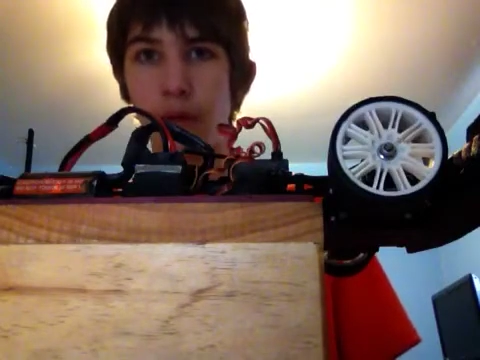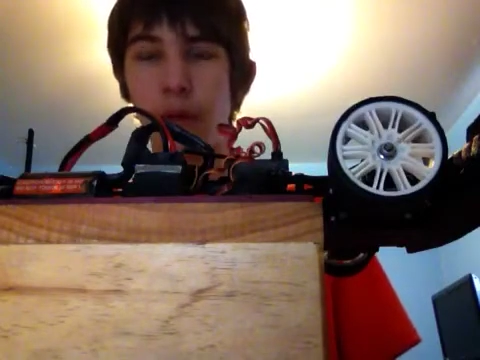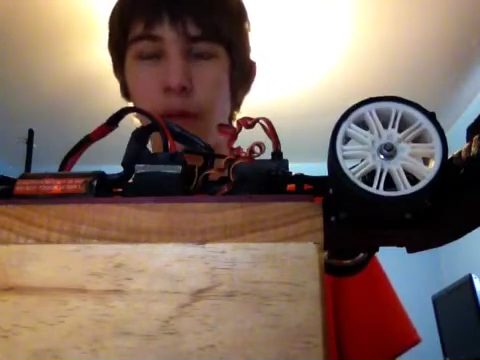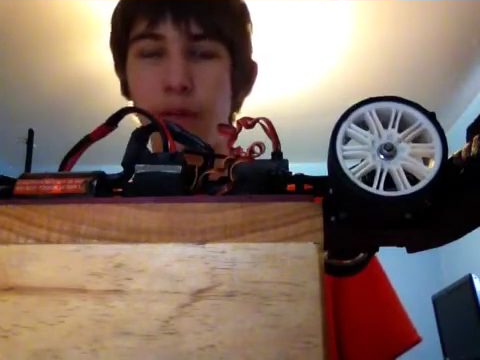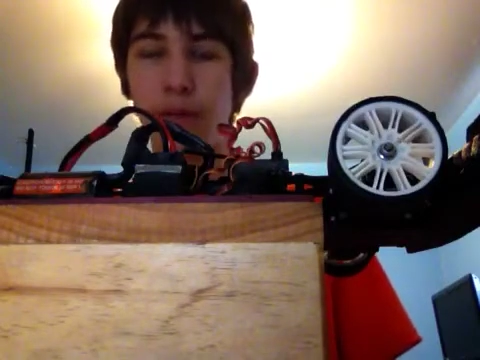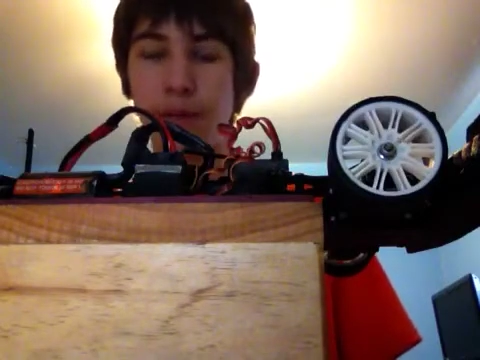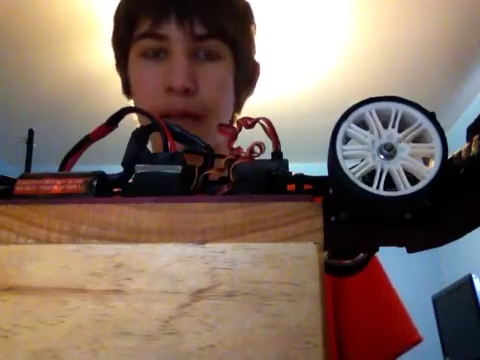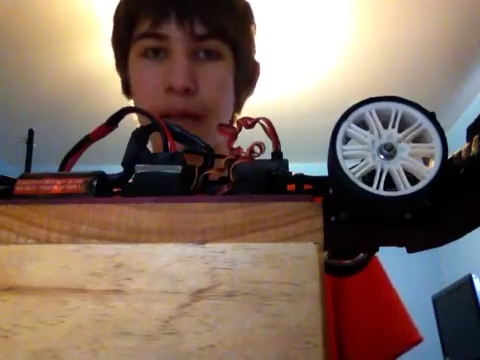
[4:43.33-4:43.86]
the
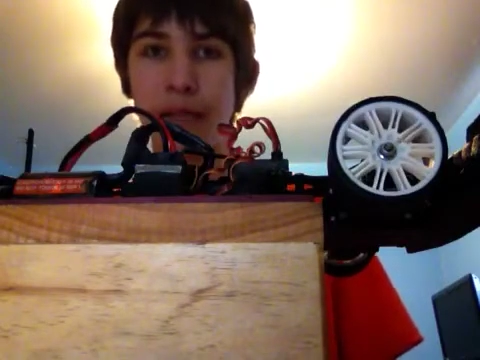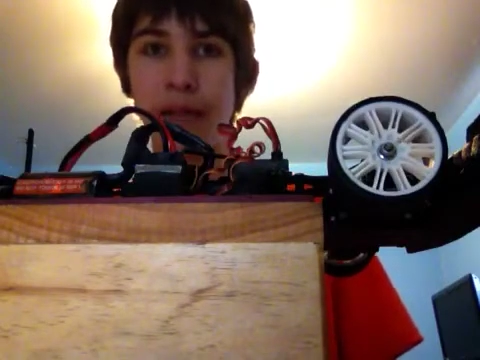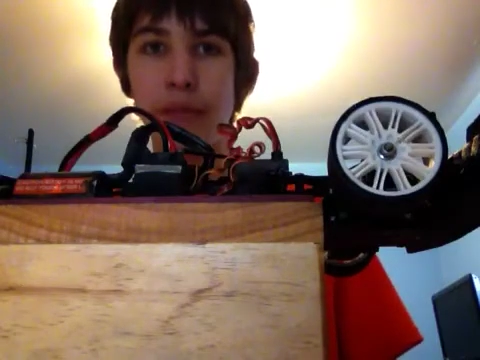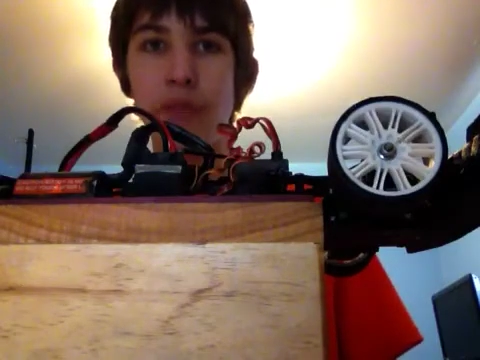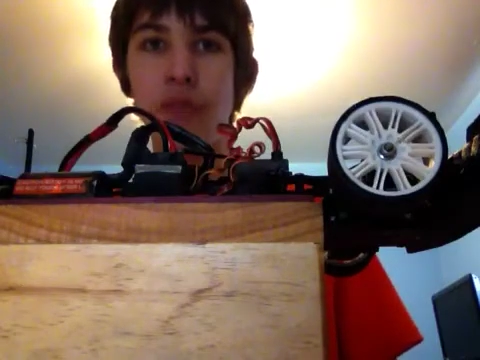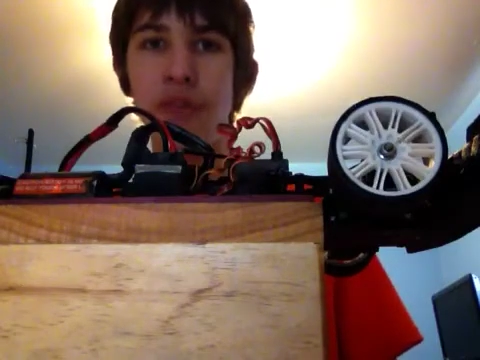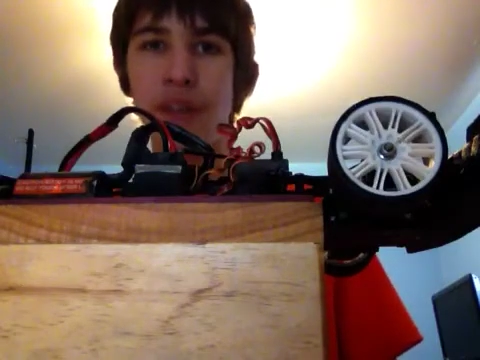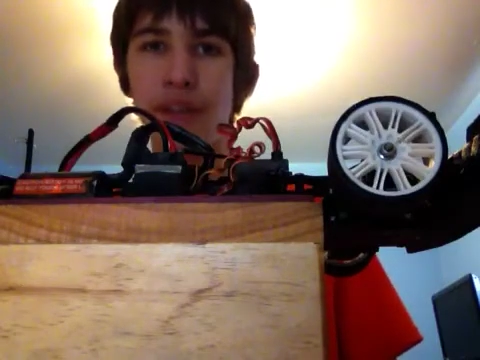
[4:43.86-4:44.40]
back end
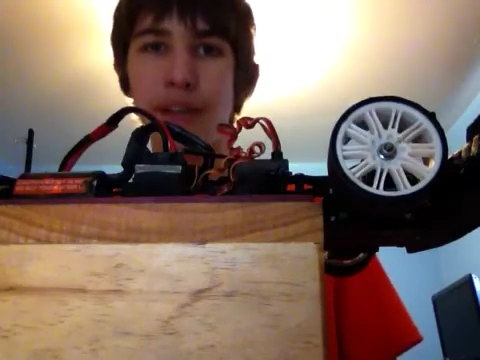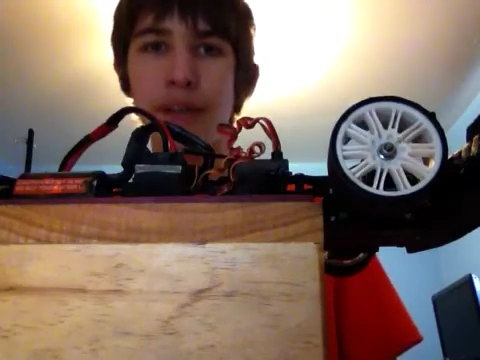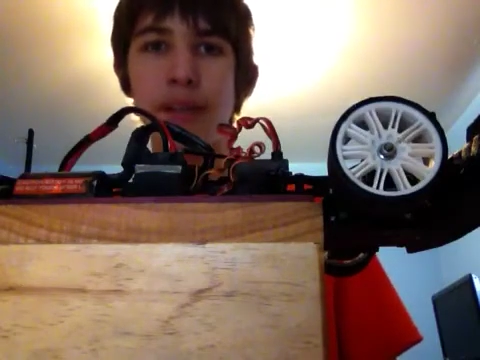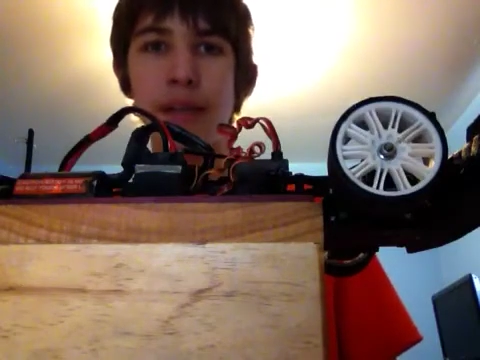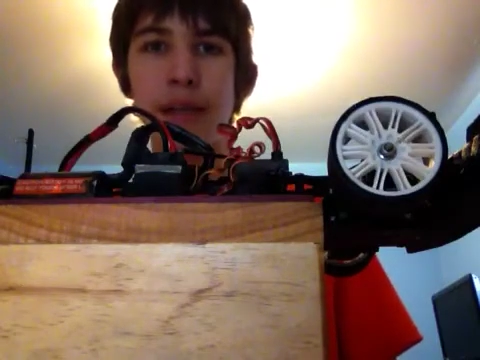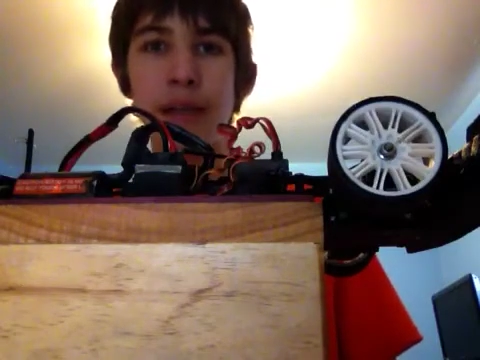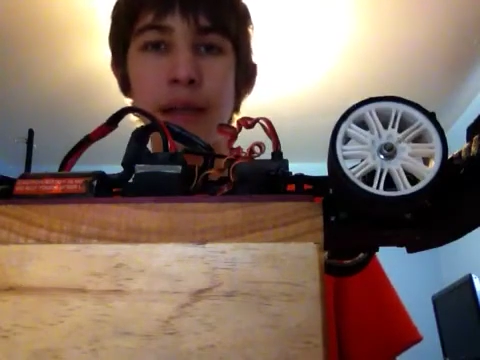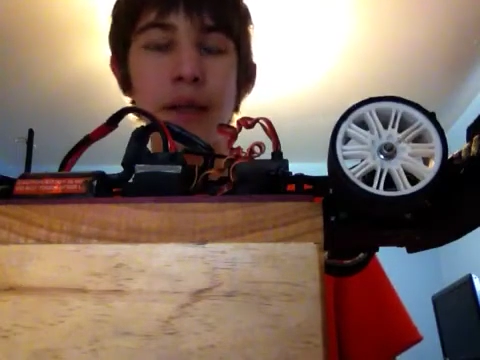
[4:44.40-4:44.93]
will tend to
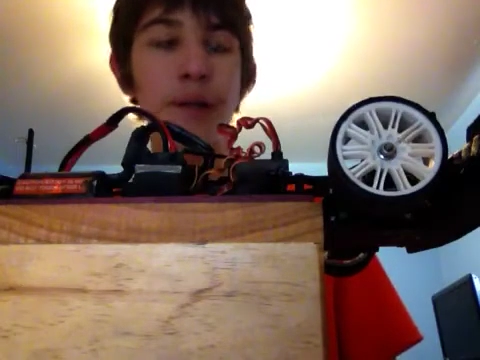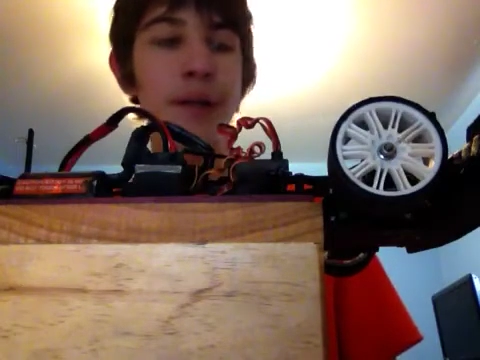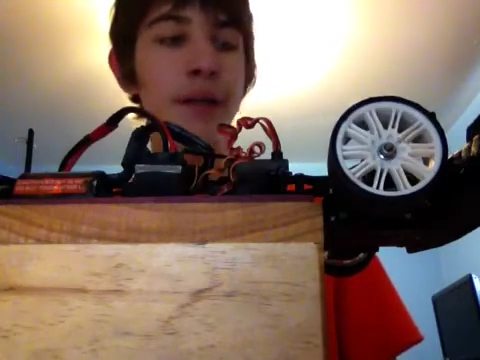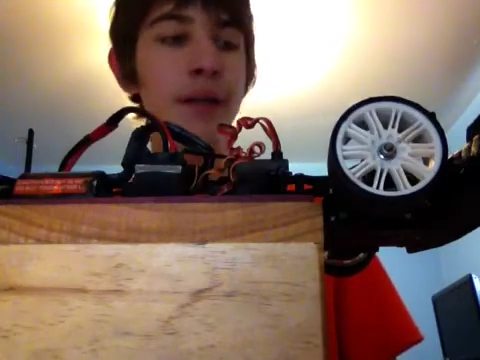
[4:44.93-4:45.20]
slide out.